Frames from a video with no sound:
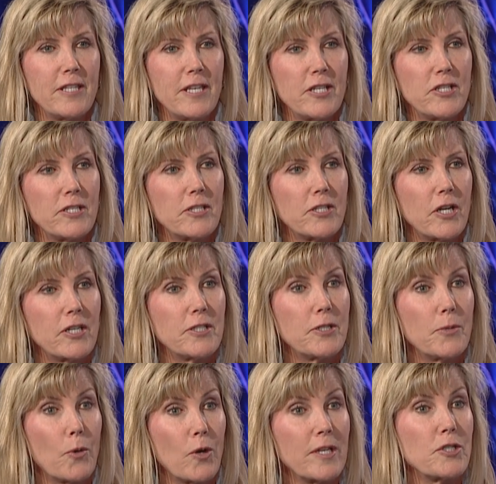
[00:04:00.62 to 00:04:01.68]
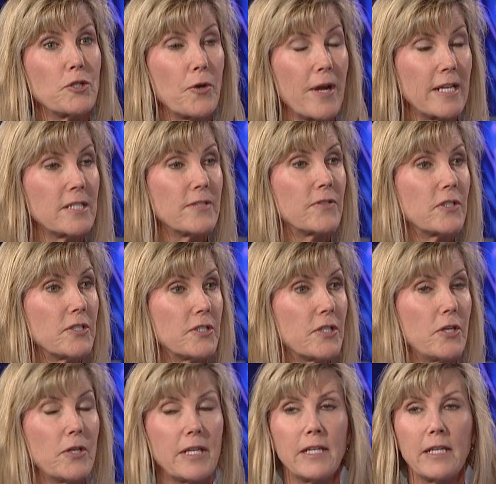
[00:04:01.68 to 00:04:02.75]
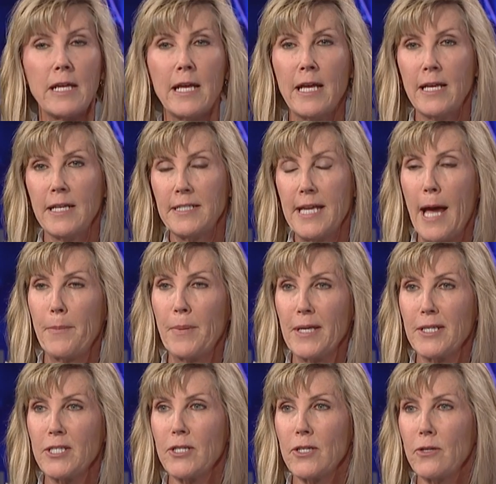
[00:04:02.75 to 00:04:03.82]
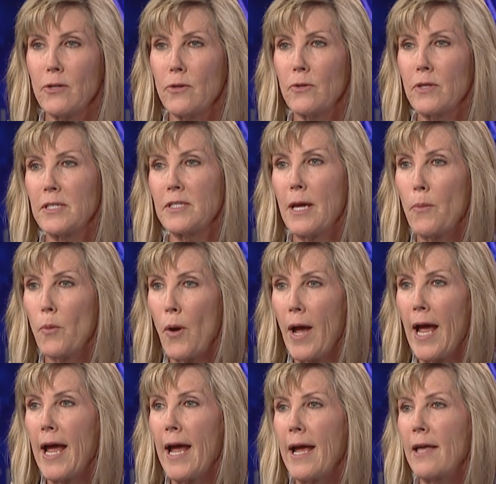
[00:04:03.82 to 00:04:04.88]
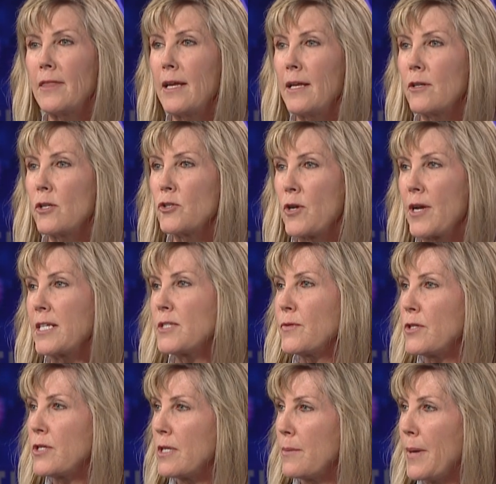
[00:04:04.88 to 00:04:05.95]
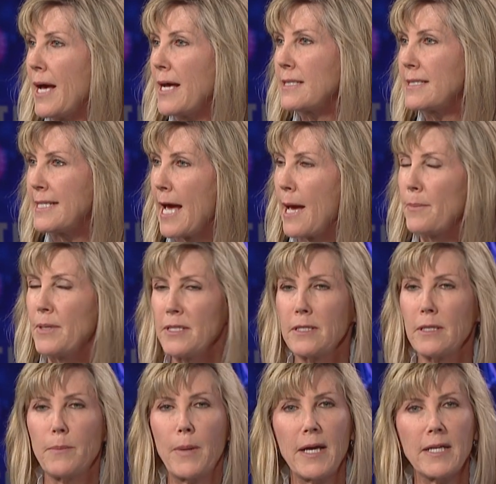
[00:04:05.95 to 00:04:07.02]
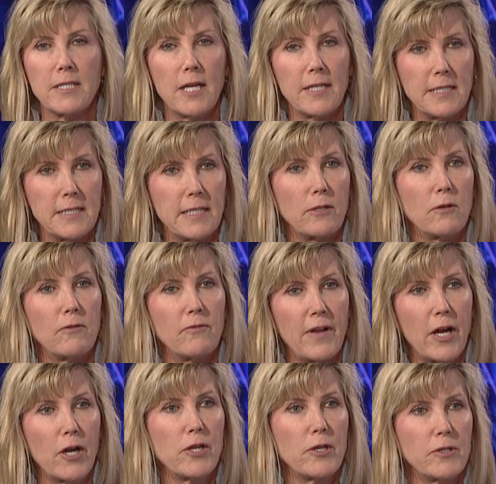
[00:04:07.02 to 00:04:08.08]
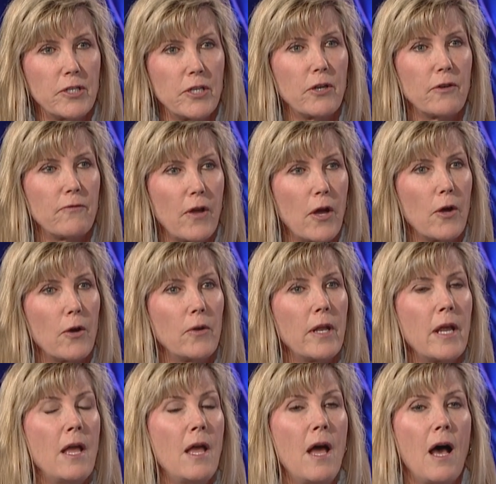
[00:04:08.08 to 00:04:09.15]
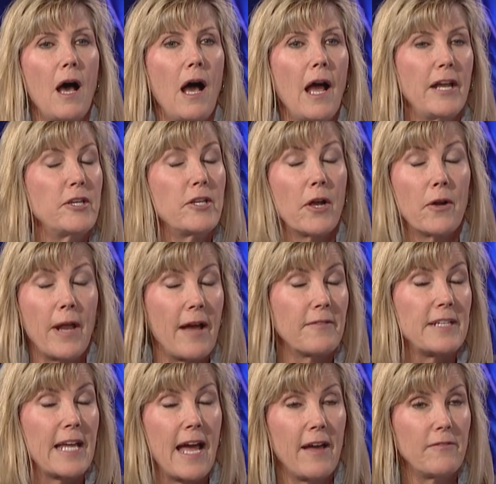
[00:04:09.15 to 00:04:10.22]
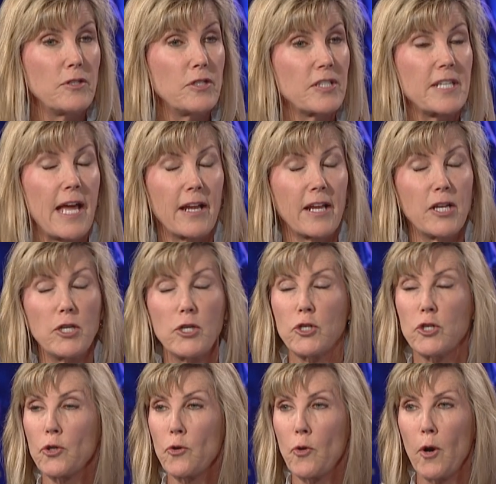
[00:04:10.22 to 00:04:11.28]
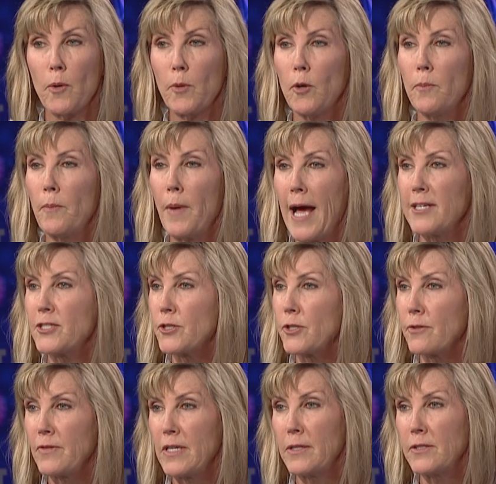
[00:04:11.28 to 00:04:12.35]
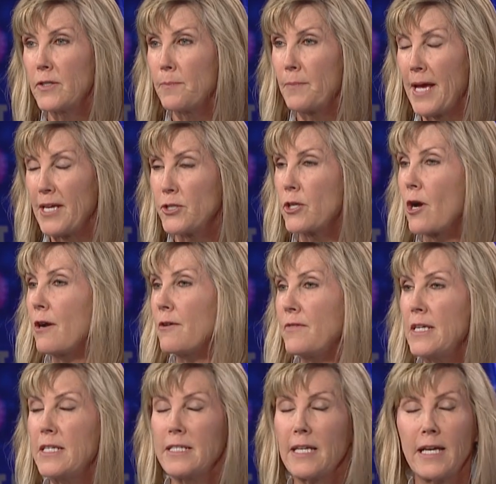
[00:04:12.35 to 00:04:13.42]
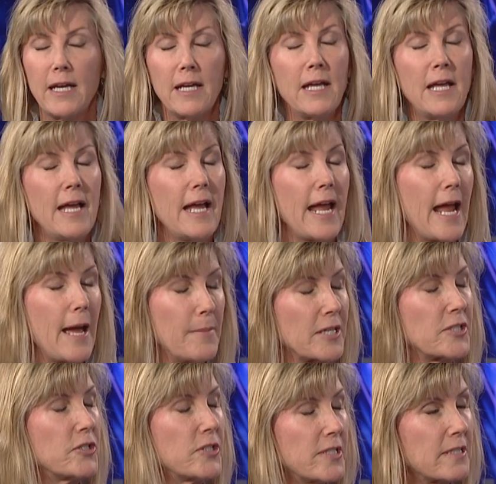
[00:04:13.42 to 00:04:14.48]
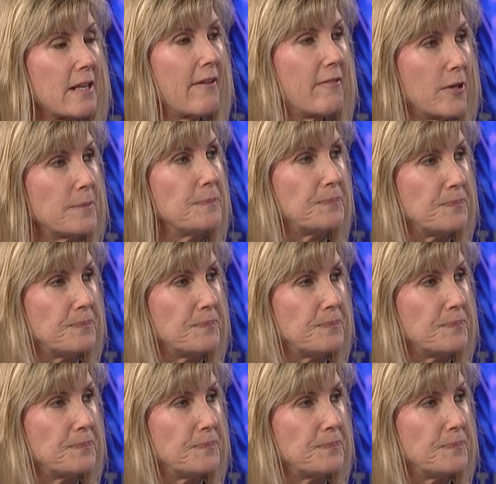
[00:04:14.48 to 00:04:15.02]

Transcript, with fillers: they just started supporting transfers. So you can tap into the subway and then transfer to the bus, tap into the bus on a single fare using your phone. And you don't have to have, you just can use your normal MasterCard, Visa, Amex, or Discover.